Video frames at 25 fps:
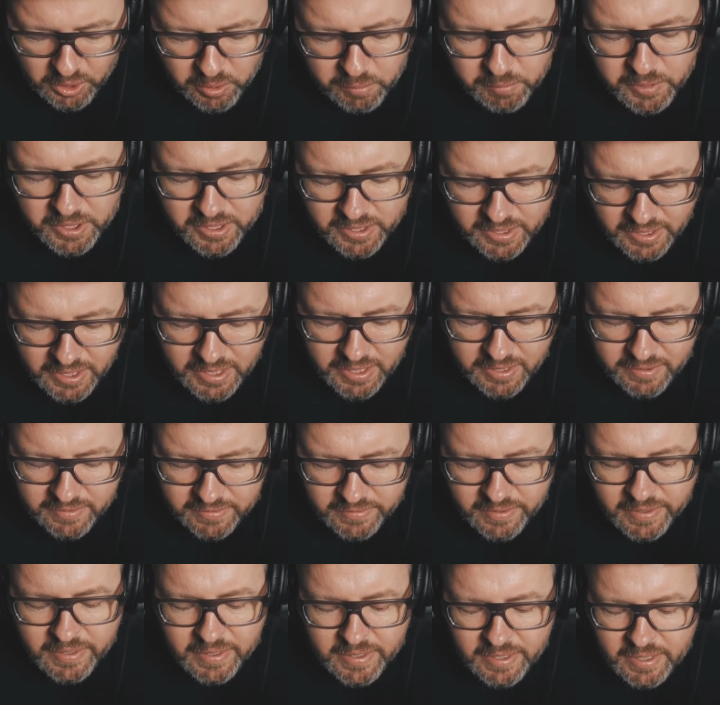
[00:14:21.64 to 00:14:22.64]
human
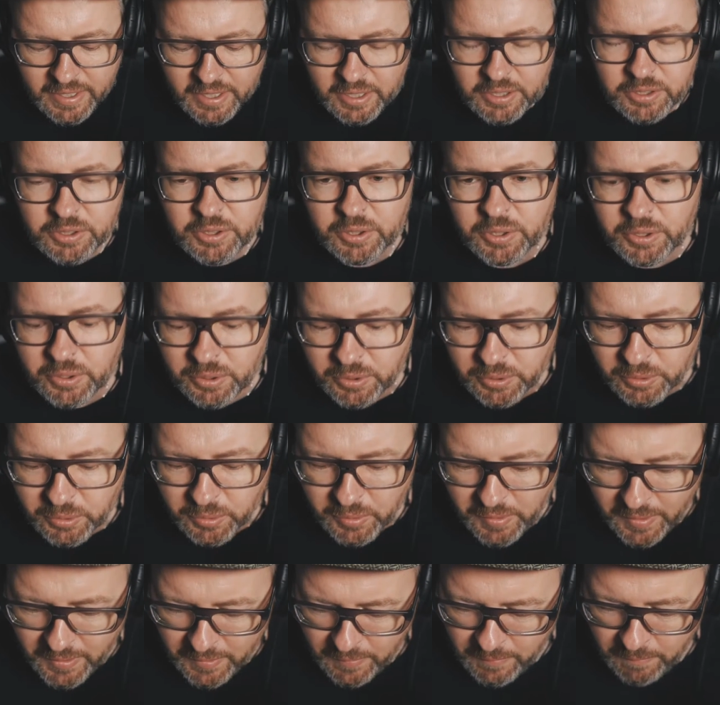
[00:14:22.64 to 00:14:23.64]
need
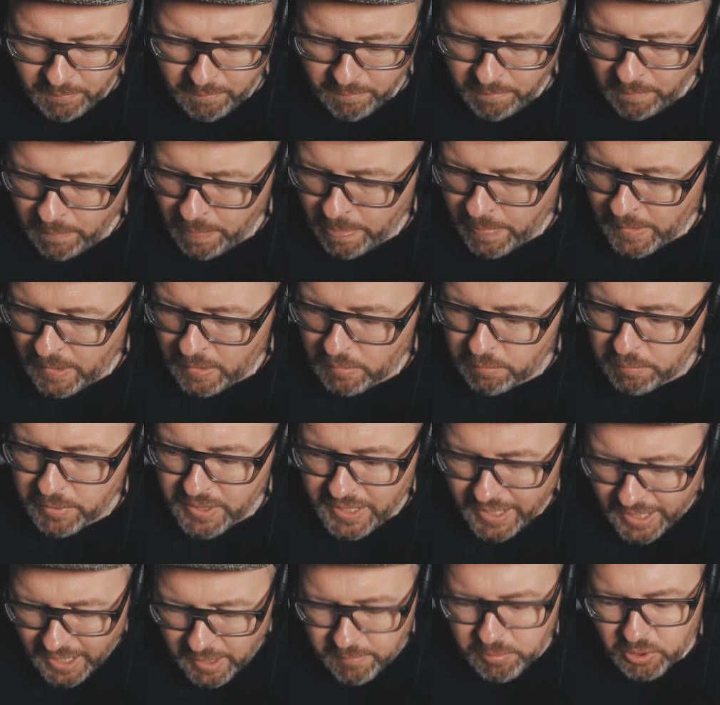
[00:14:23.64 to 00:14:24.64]
to
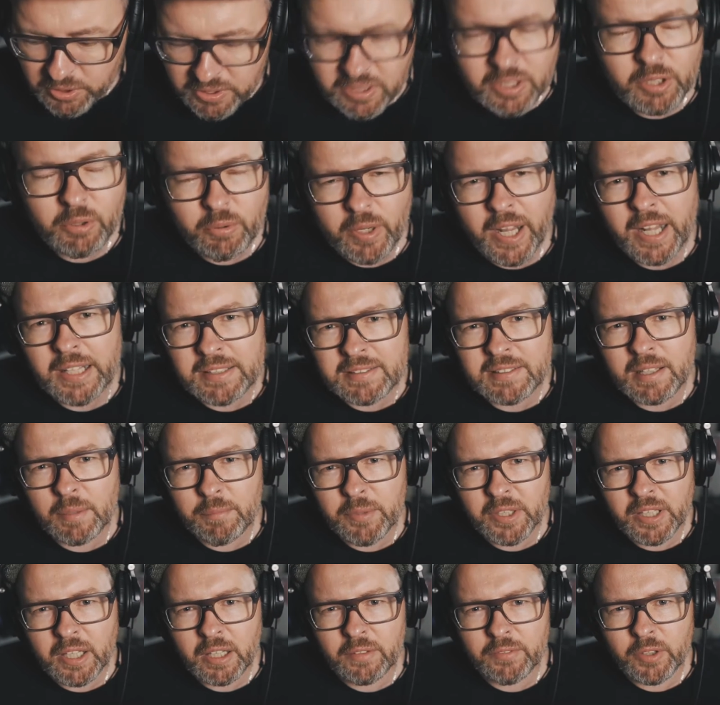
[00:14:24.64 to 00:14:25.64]
be able to create
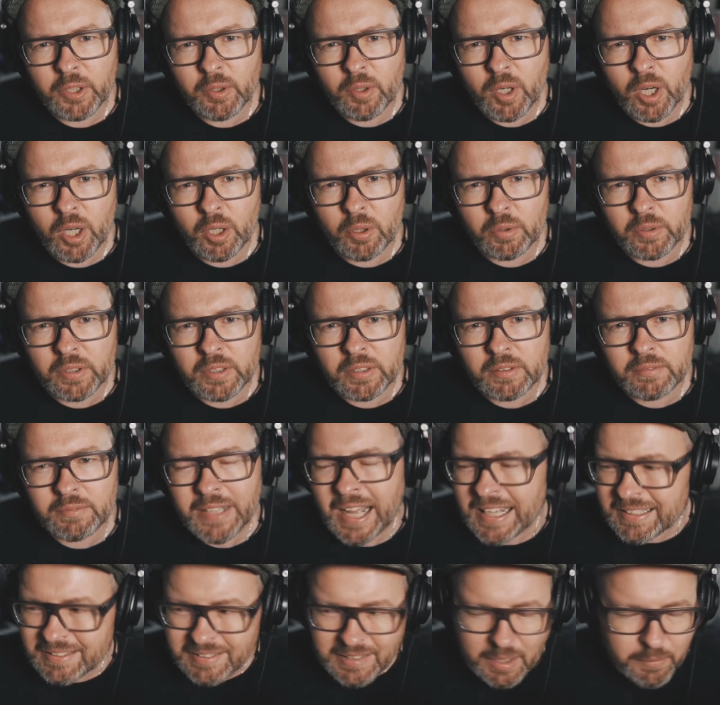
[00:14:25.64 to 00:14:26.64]
something of your own,
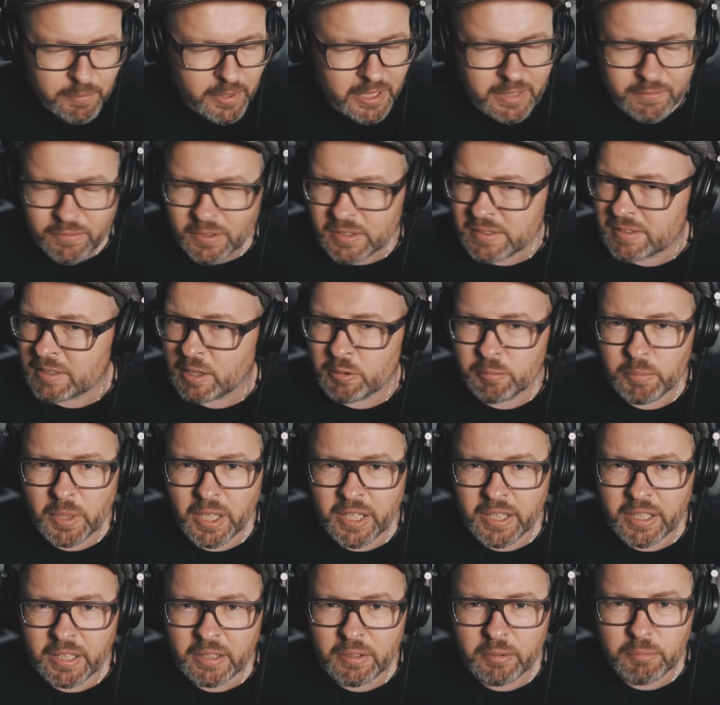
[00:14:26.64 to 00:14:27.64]
not something for
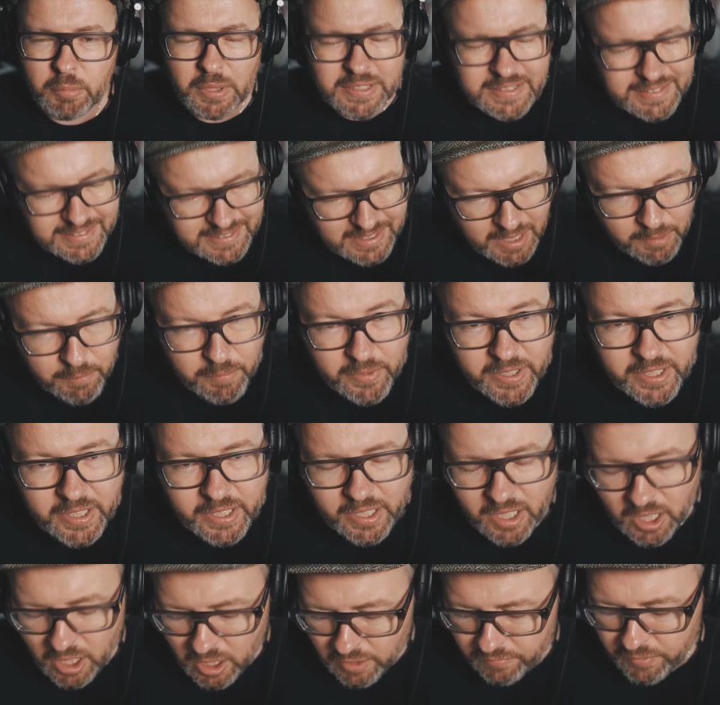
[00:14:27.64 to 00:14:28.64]
somebody, but
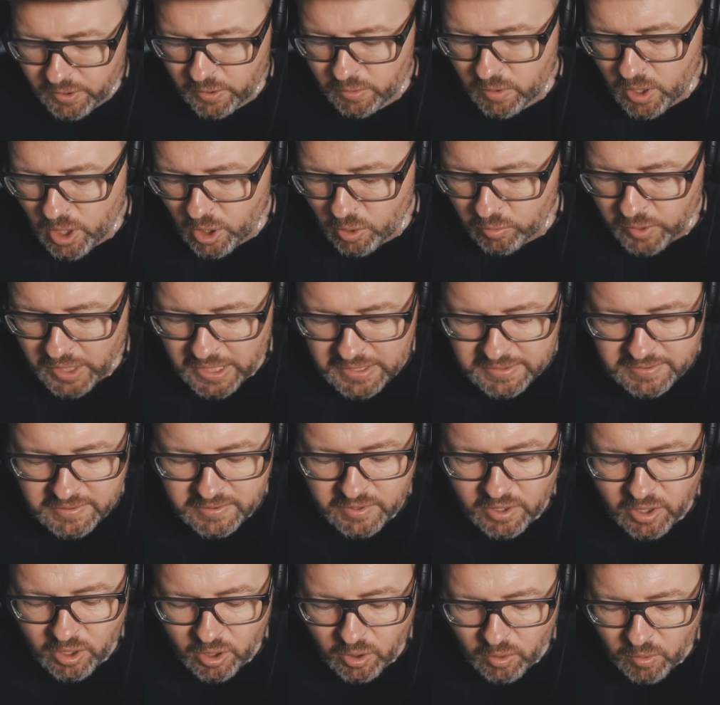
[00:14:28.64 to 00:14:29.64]
something of your own. And
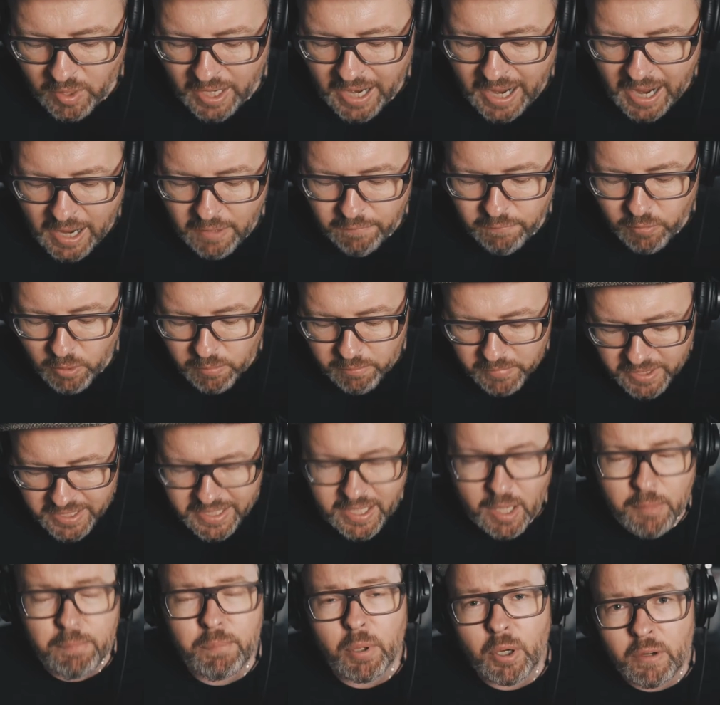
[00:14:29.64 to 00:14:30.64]
so for
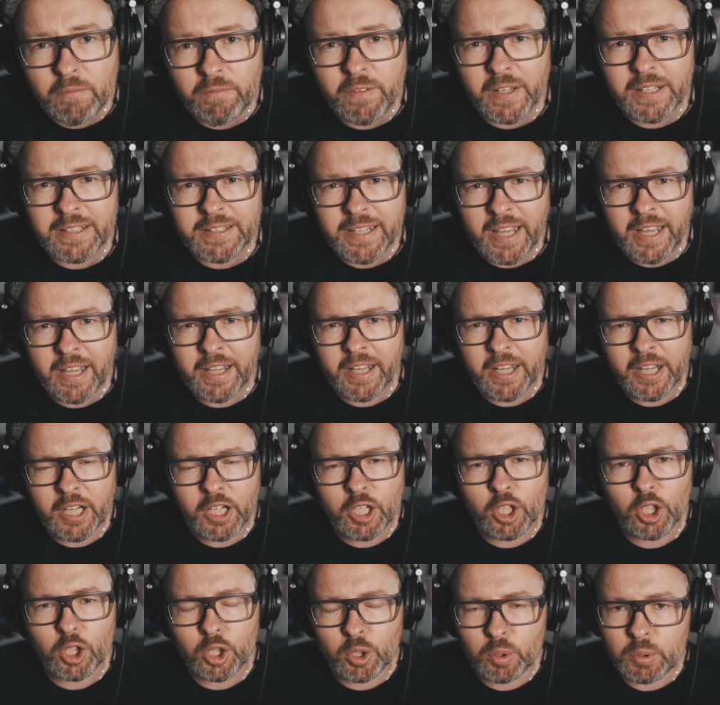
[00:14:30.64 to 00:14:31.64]
me, a perfect day
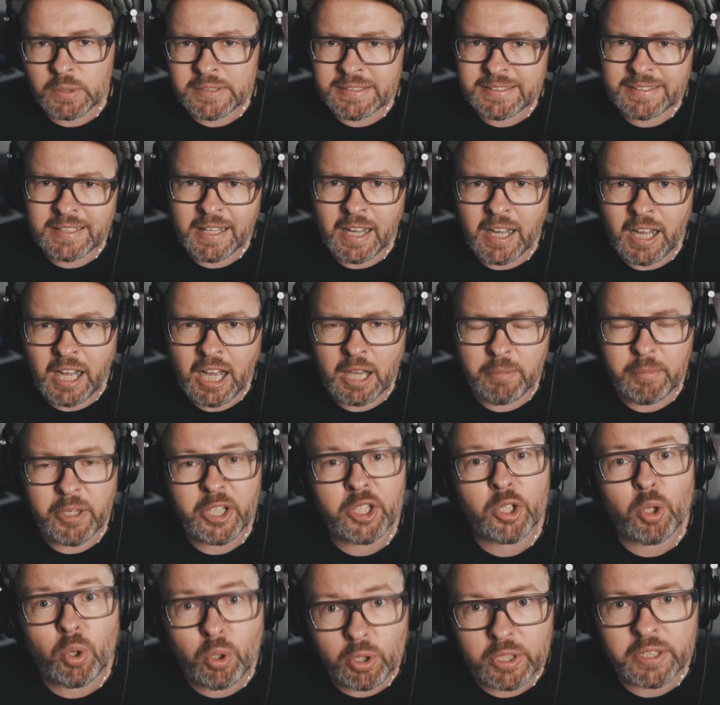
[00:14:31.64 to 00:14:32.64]
includes time
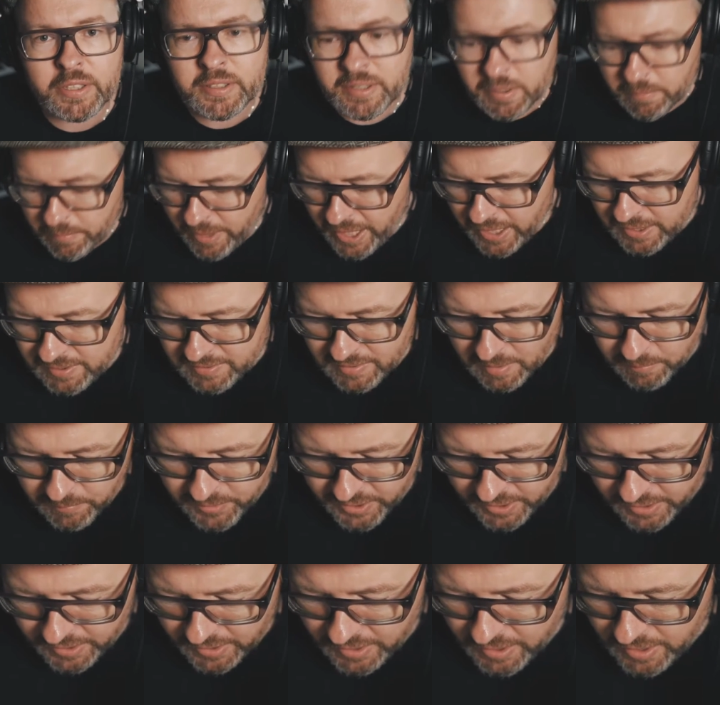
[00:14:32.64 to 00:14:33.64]
in order to make
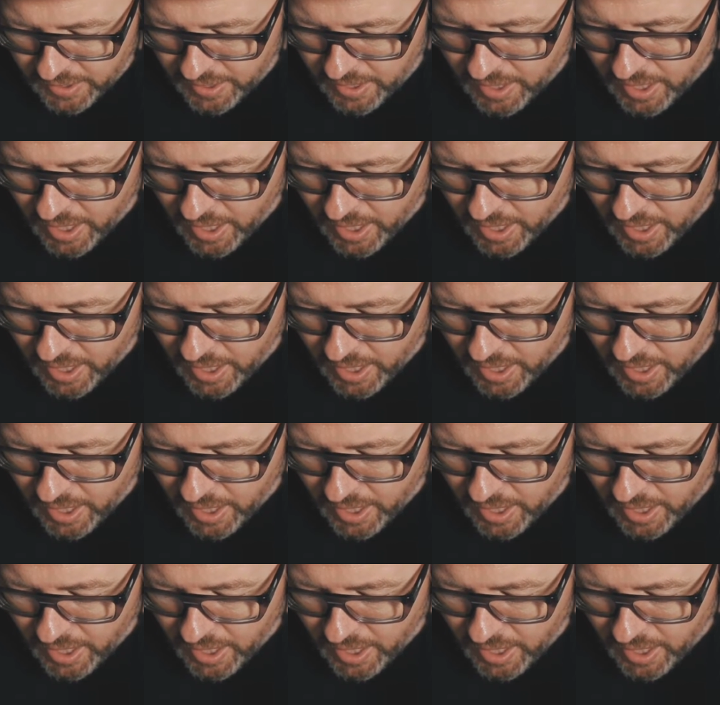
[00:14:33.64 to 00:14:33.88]
something